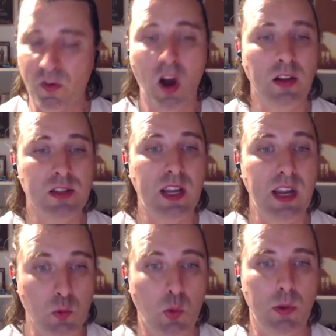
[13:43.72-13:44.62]
violence
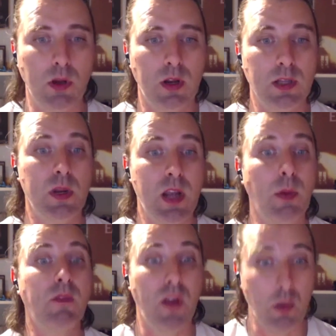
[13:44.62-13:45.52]
against women has
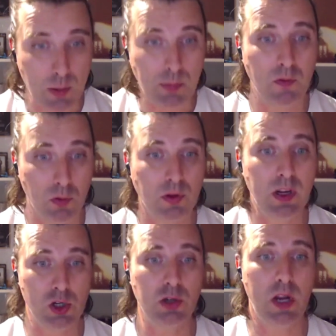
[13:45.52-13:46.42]
become a very pivotal
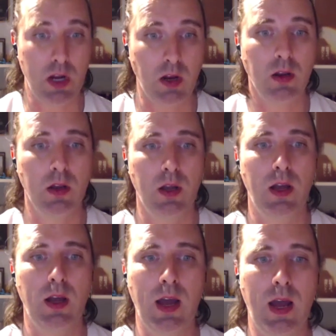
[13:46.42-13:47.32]
issue here,
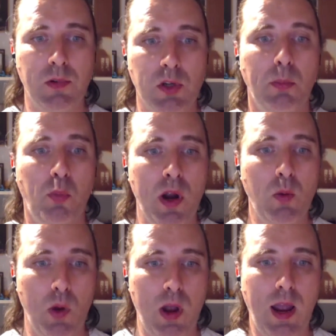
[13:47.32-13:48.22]
to the
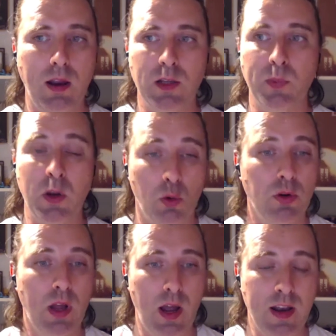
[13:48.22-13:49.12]
point where it's been
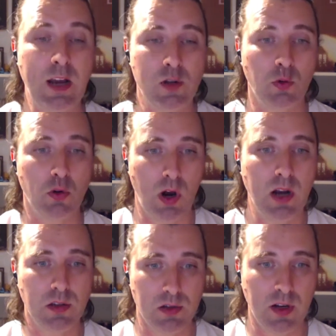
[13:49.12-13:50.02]
called a national
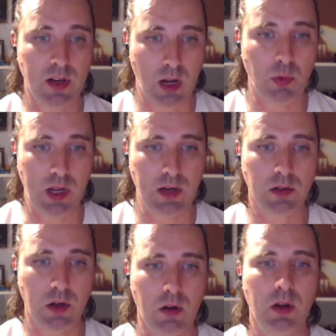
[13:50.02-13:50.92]
crisis only a couple of
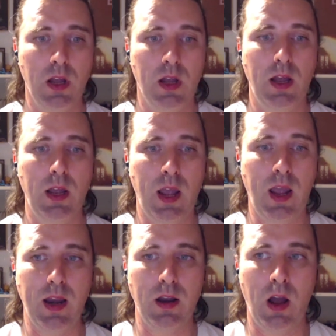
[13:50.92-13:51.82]
days ago.
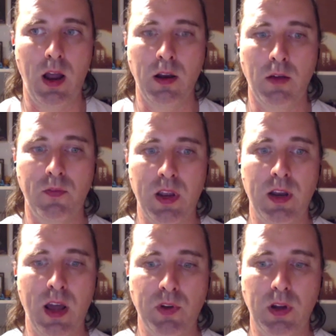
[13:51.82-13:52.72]
And I think
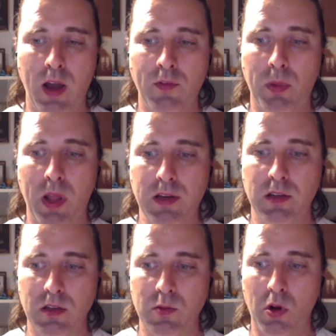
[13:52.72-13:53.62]
in other
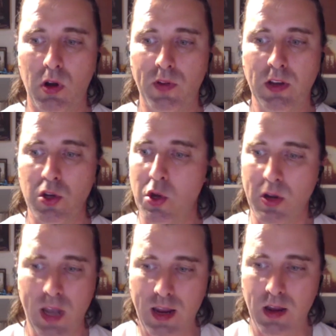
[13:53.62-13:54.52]
places as well. I think
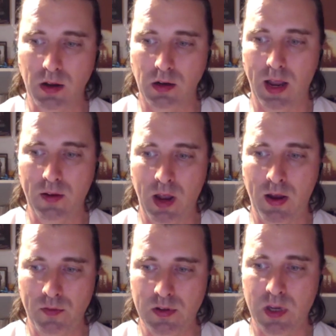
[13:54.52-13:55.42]
the UK are
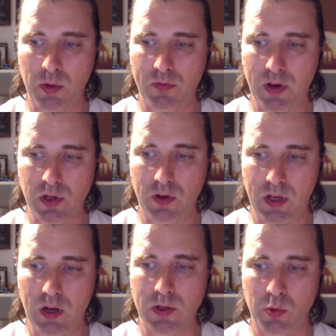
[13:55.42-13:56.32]
having similar things over
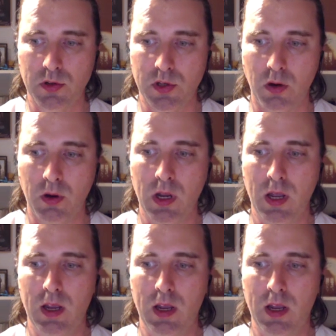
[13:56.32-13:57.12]
there as well. So